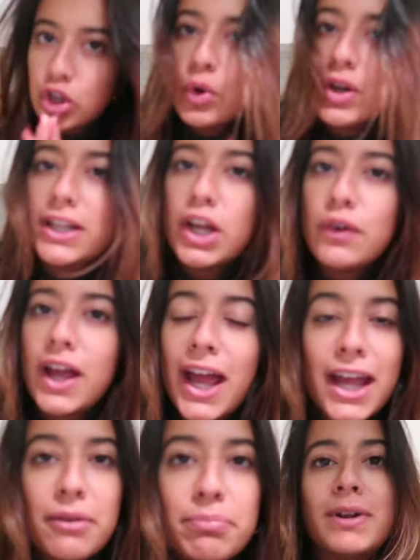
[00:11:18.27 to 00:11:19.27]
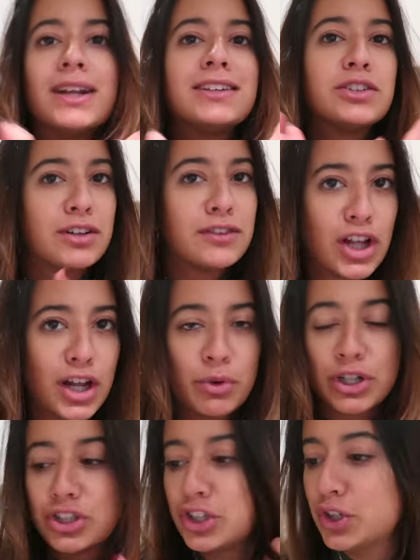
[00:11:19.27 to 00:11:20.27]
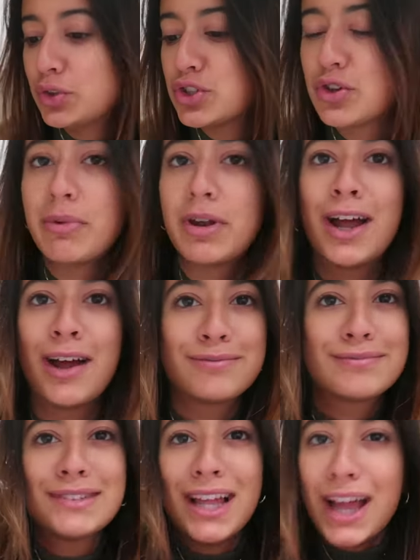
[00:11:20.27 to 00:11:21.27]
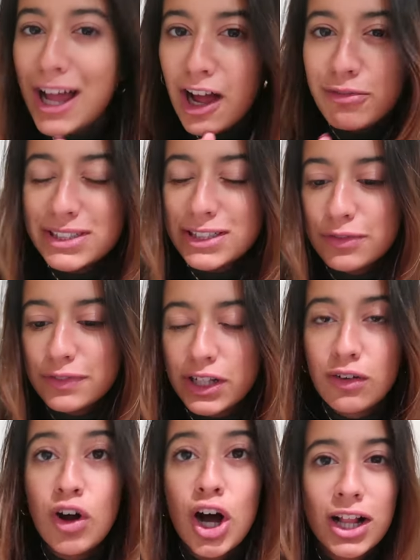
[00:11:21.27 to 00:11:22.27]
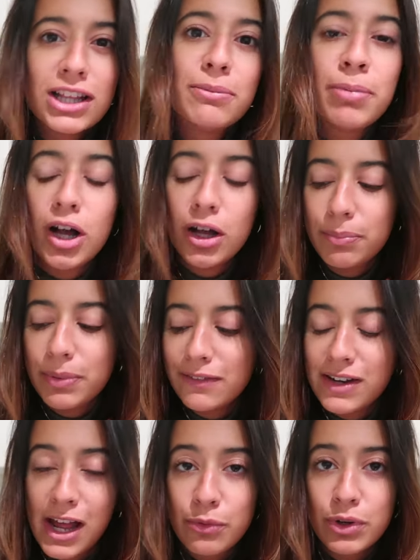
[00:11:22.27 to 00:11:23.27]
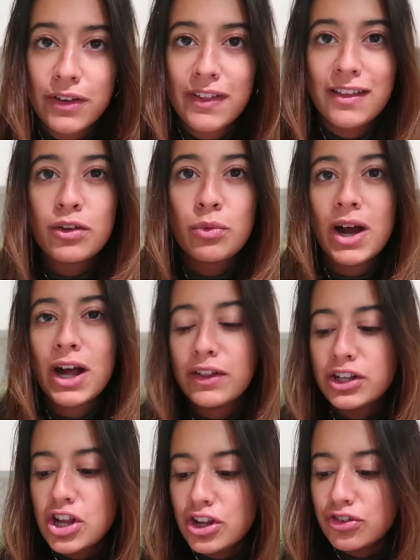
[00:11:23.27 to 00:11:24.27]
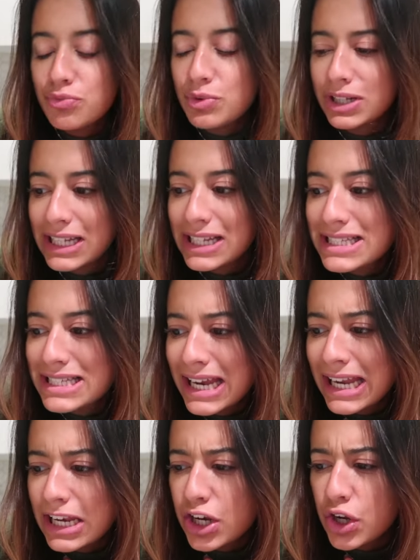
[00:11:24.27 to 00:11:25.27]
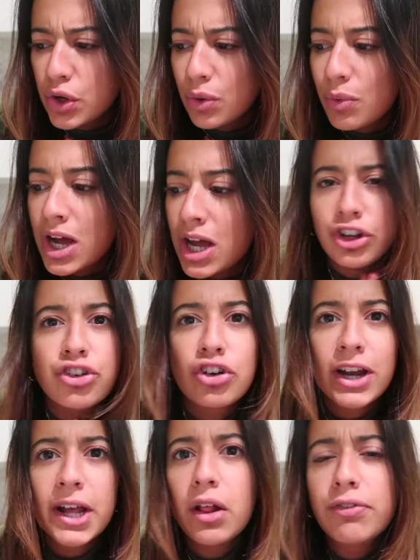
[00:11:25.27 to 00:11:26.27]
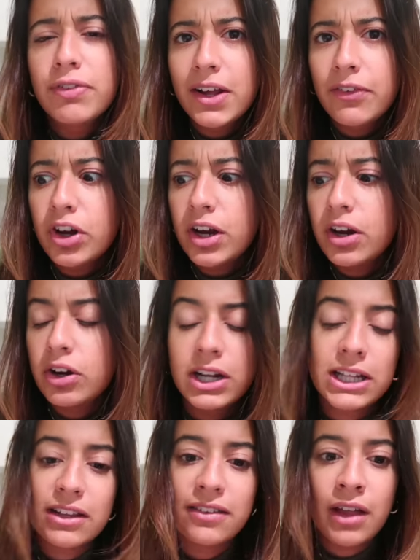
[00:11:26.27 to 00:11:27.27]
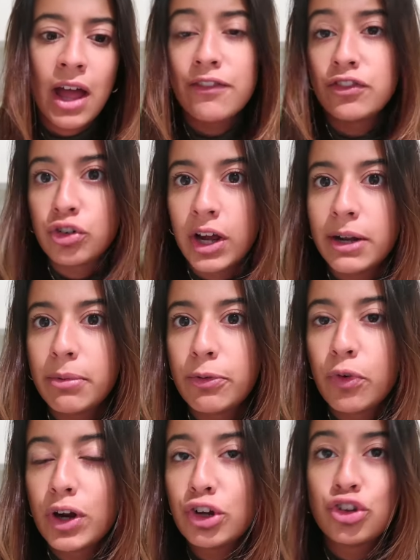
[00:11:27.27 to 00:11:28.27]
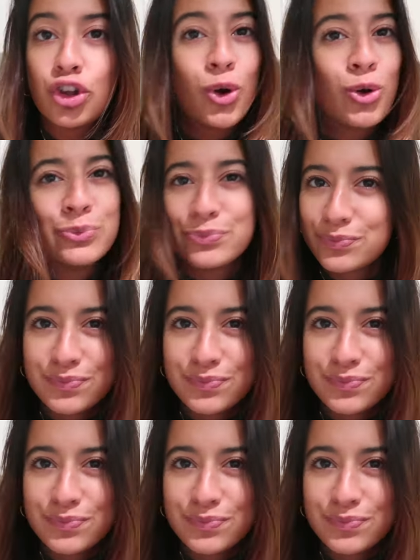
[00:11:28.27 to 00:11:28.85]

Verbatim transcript: totally okay, but I still have a lot of work to do, so I'm gonna have myself a little Olipop. I haven't had one of these in a while and they released a new ginger ale flavor, or at least I haven't tried it before, so